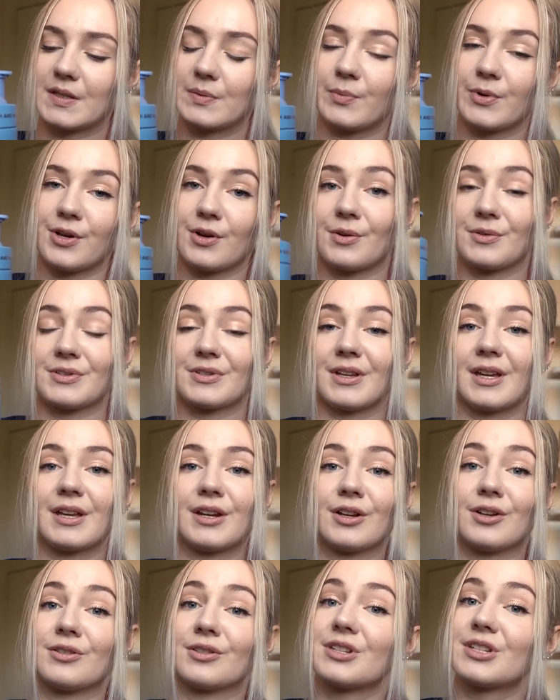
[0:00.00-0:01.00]
but you also get
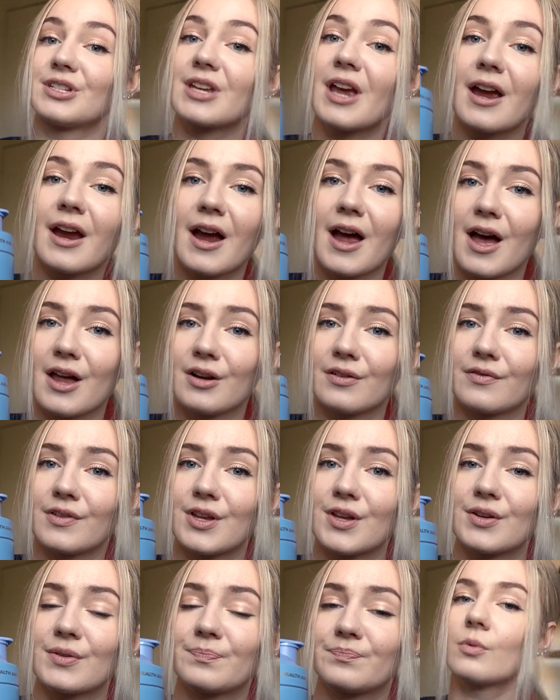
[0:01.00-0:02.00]
a good shake out of
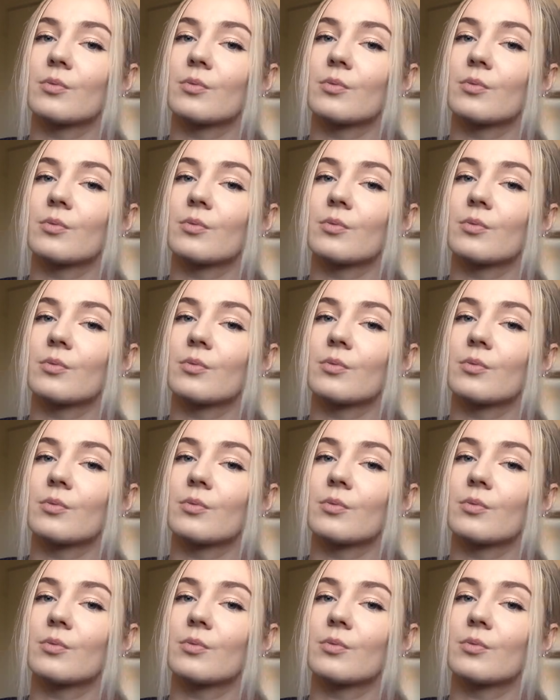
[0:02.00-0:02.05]
it,